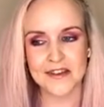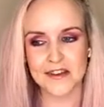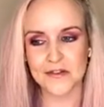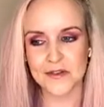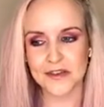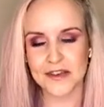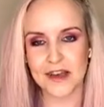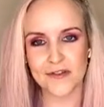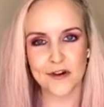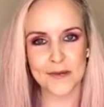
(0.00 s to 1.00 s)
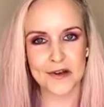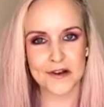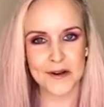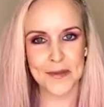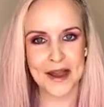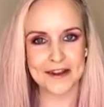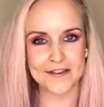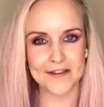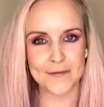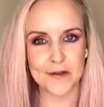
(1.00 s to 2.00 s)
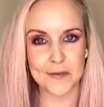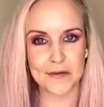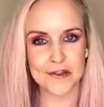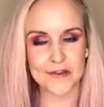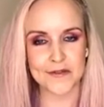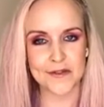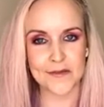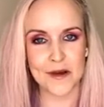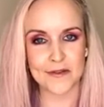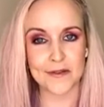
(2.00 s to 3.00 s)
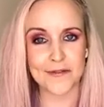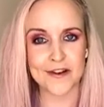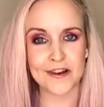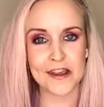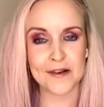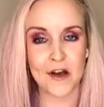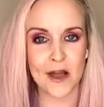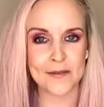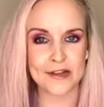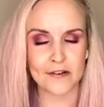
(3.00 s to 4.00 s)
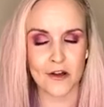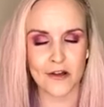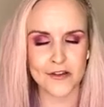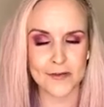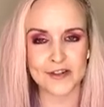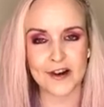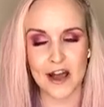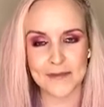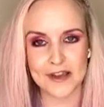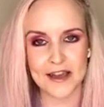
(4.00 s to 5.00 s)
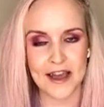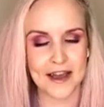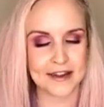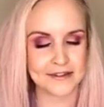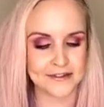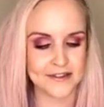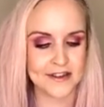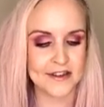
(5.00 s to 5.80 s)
you can get Tropicana paste for your point shoes as well. So if you're in a humid climate and